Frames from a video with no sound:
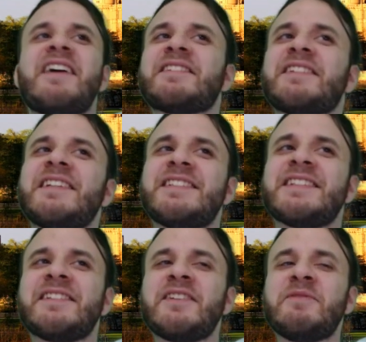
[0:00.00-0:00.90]
Is
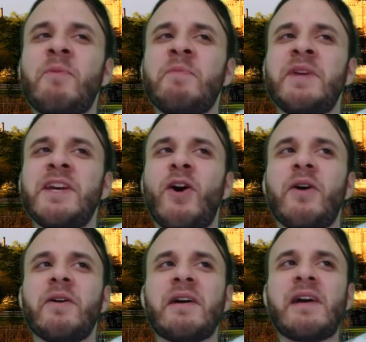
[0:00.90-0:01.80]
it me
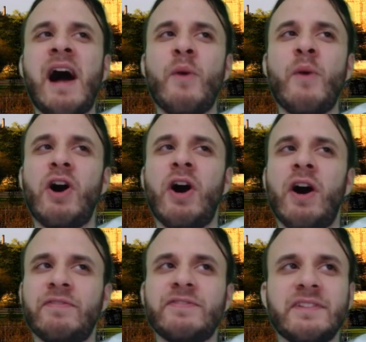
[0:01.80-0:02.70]
or are we
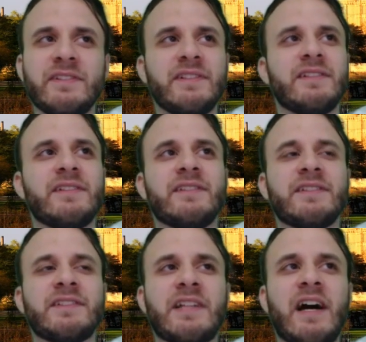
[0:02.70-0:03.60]
often
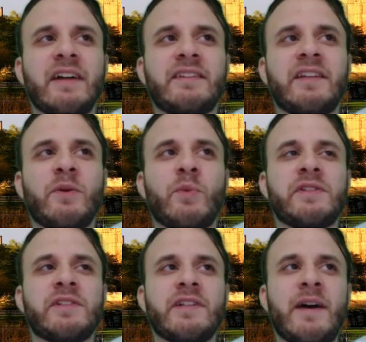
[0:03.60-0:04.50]
starting
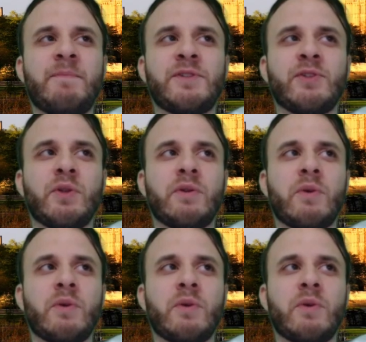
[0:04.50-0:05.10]
with an episode